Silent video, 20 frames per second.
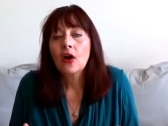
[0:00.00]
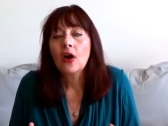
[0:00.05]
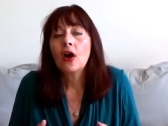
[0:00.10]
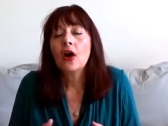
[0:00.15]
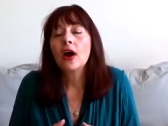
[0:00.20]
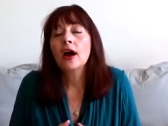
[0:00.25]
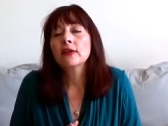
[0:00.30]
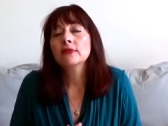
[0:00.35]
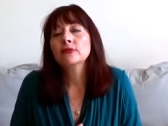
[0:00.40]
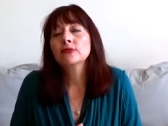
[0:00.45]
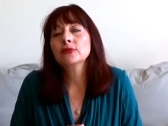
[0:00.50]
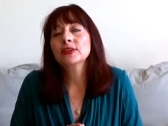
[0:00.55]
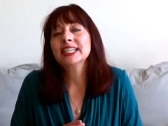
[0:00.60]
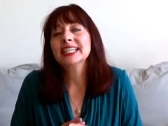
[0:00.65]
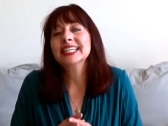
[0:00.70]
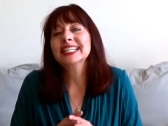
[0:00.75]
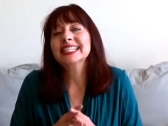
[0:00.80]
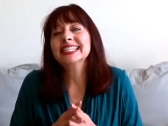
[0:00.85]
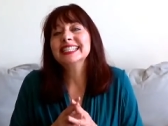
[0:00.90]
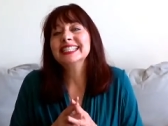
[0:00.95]

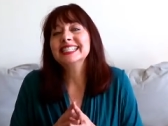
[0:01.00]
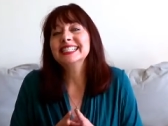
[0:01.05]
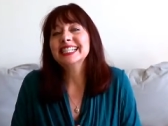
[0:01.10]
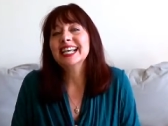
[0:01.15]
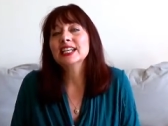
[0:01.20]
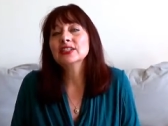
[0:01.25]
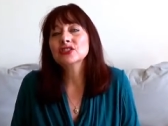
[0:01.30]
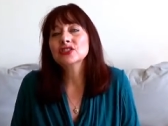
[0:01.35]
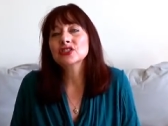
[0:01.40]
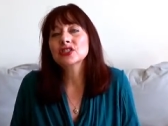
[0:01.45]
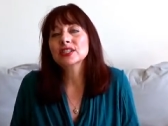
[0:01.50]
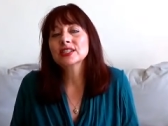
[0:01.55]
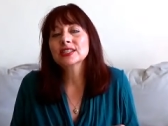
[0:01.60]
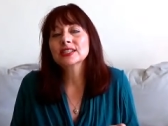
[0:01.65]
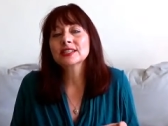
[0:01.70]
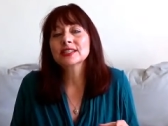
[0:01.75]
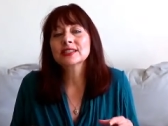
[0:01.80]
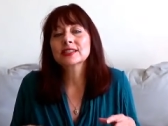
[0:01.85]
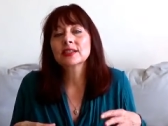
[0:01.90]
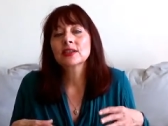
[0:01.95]
offering
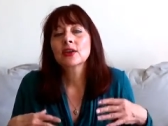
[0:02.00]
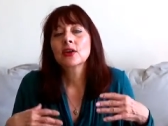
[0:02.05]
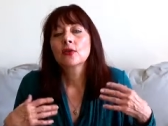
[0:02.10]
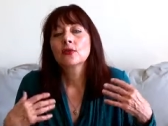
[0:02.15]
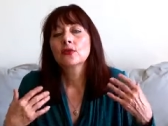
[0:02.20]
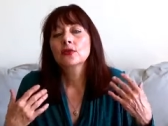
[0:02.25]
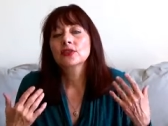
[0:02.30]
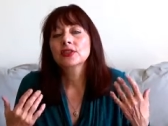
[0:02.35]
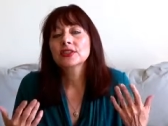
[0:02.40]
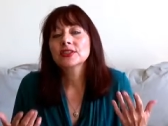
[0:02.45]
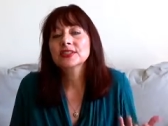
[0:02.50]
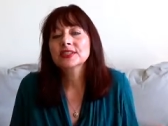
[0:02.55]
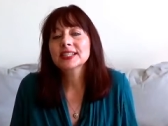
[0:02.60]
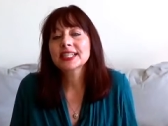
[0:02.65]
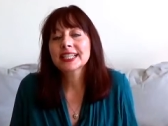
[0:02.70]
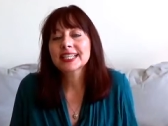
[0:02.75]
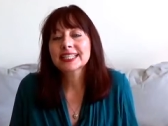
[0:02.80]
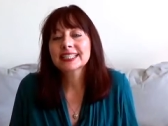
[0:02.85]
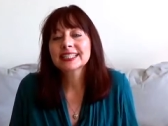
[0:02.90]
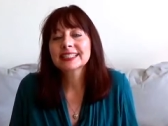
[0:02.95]
intentions for the
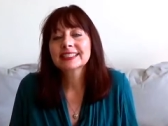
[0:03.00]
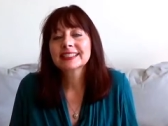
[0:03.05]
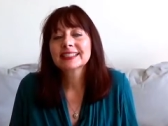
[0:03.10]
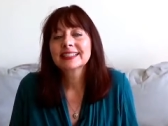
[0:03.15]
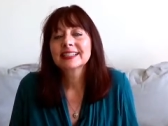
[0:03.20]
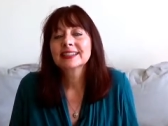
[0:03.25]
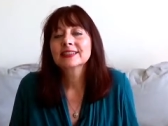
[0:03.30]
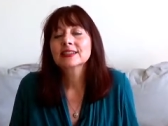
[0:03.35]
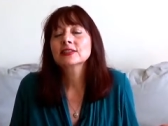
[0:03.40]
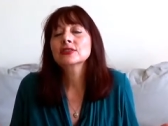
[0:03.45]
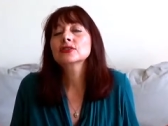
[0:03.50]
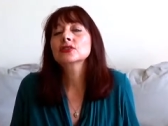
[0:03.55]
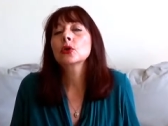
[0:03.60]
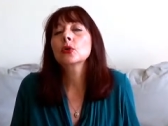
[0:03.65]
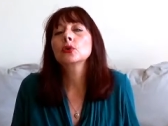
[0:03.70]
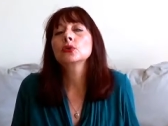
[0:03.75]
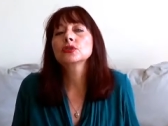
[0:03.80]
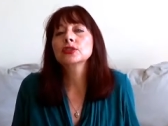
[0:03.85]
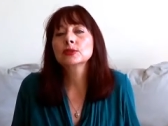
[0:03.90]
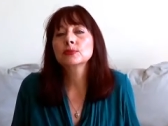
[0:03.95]
sick, the
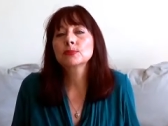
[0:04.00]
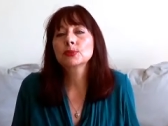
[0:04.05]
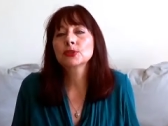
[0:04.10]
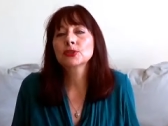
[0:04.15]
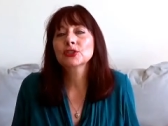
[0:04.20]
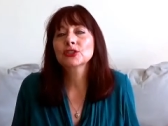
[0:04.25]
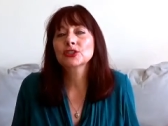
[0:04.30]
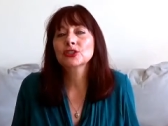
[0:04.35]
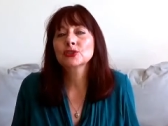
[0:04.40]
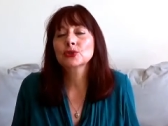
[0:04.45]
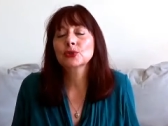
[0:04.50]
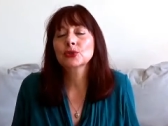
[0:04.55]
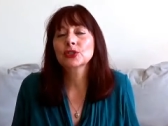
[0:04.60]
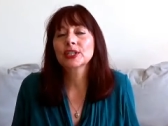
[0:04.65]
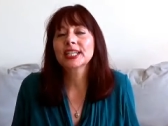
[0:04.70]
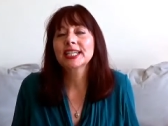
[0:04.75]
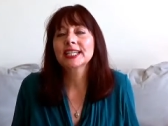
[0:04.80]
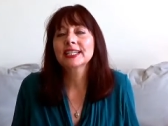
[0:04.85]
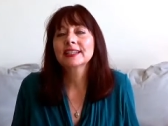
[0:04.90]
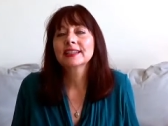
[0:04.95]
souls in
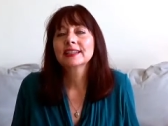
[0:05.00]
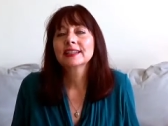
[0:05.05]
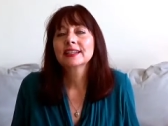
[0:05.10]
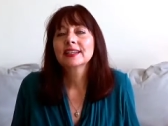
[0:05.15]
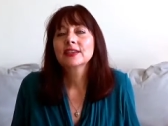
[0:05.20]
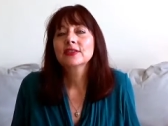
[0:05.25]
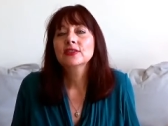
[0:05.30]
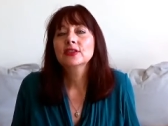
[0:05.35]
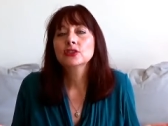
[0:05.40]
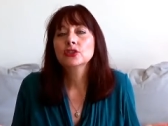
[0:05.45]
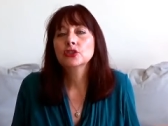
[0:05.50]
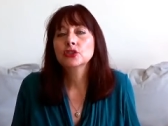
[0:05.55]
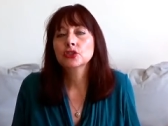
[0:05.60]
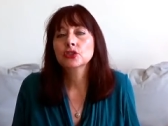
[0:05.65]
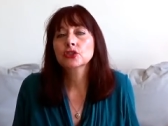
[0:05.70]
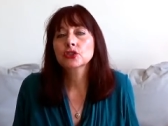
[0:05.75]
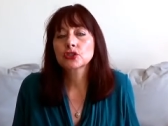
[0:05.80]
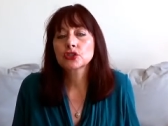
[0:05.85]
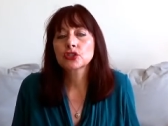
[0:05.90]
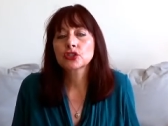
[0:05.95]
purgatory, the
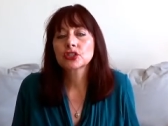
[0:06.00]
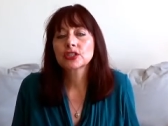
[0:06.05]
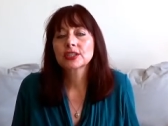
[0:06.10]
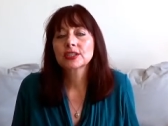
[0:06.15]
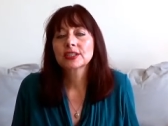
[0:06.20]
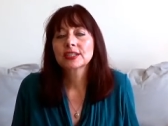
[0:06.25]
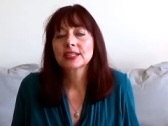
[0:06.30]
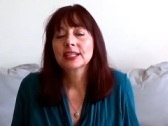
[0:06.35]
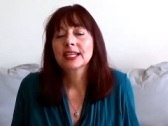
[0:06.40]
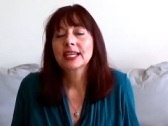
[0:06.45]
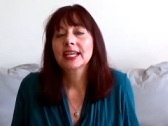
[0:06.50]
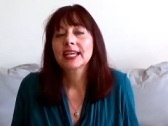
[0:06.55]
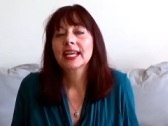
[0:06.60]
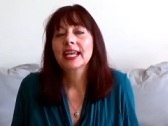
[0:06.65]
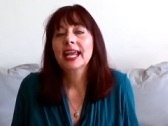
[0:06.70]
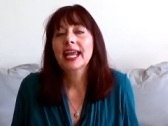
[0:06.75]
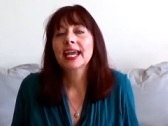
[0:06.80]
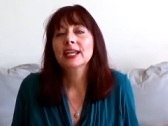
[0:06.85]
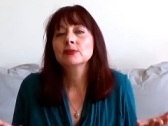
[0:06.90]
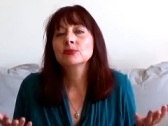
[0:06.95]
church,
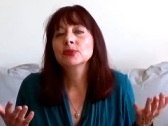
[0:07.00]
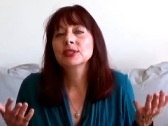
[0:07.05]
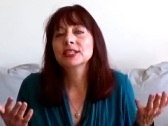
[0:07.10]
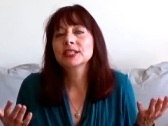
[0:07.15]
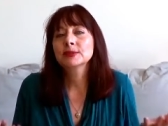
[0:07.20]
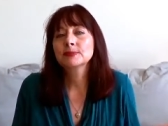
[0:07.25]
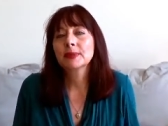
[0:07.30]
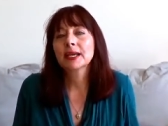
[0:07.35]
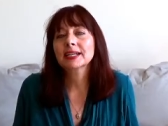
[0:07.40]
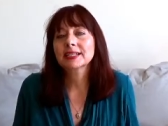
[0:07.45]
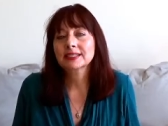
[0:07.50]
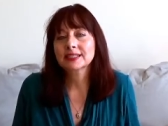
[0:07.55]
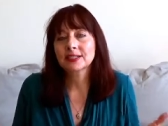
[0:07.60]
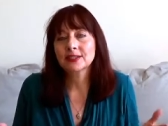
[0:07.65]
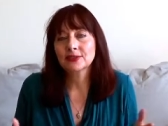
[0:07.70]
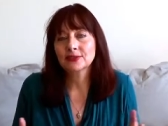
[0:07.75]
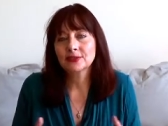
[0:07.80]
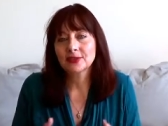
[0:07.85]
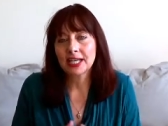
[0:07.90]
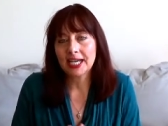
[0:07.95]
and respect
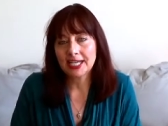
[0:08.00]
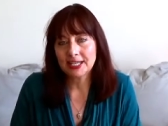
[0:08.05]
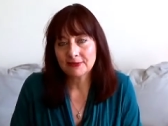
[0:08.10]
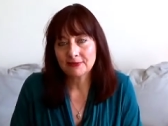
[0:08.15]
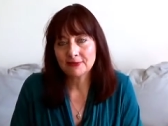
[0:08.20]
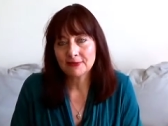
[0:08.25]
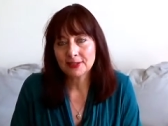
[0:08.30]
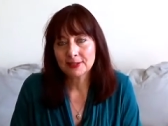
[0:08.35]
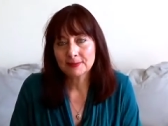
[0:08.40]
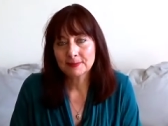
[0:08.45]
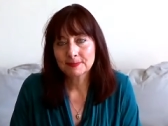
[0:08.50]
of life.